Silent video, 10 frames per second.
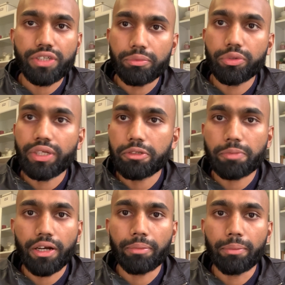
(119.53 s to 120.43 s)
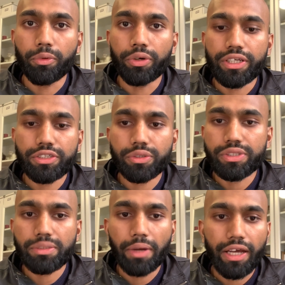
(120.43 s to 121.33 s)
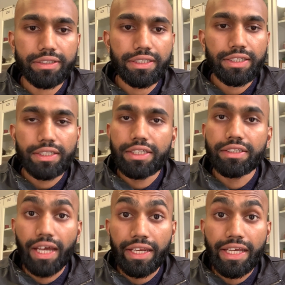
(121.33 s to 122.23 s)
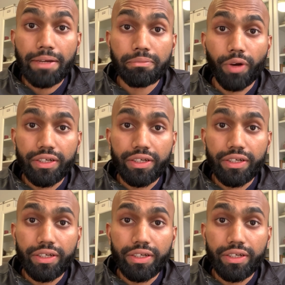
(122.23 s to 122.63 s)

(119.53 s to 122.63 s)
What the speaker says: I'm doing it as part of my morning, so it's about 9 a.m. right